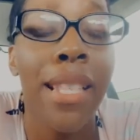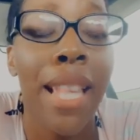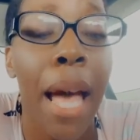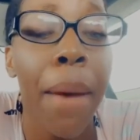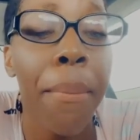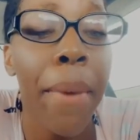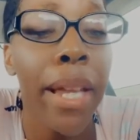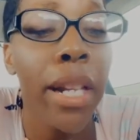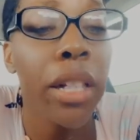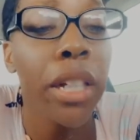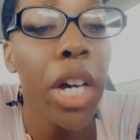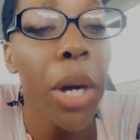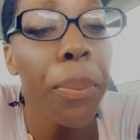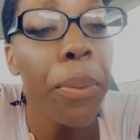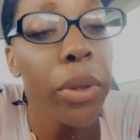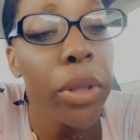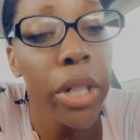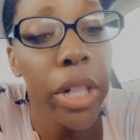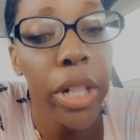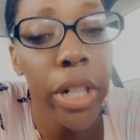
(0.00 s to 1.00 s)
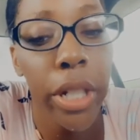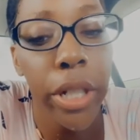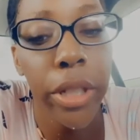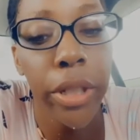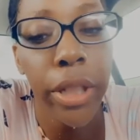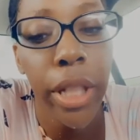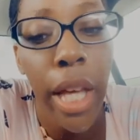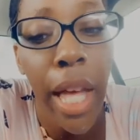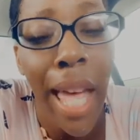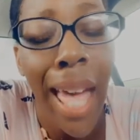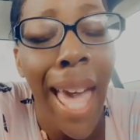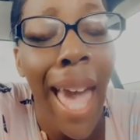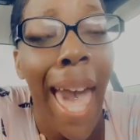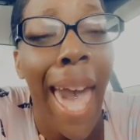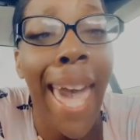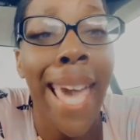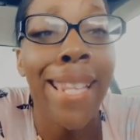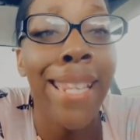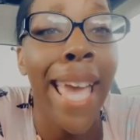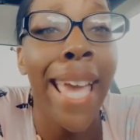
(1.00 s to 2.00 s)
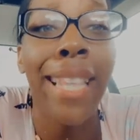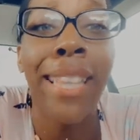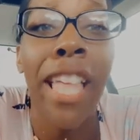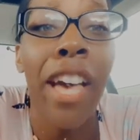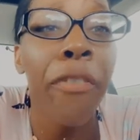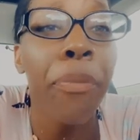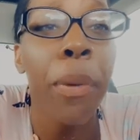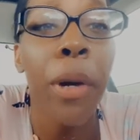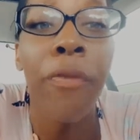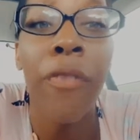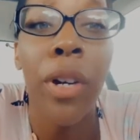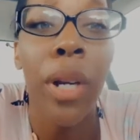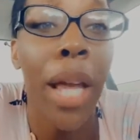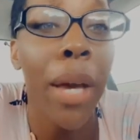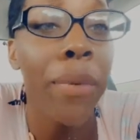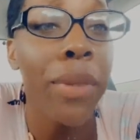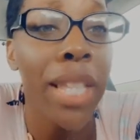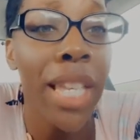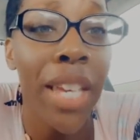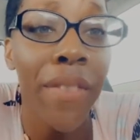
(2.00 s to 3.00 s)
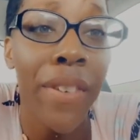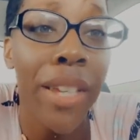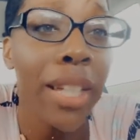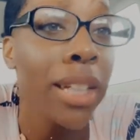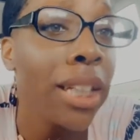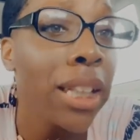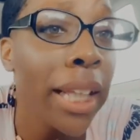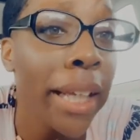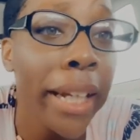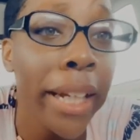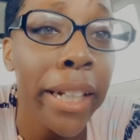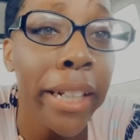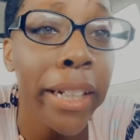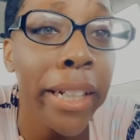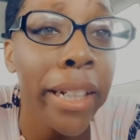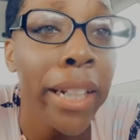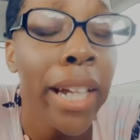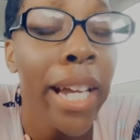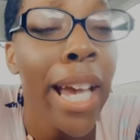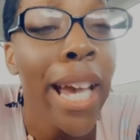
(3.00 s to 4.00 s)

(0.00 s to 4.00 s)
I met a couple girls and they left before they was even cleared.